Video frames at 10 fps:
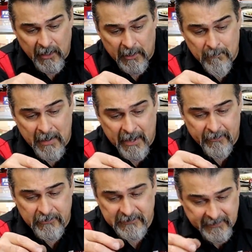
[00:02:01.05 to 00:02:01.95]
A
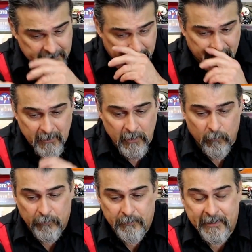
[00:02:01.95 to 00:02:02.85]
modern setup
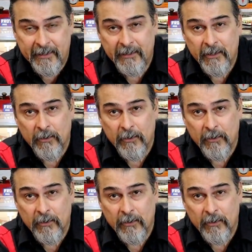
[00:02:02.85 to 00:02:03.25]
would be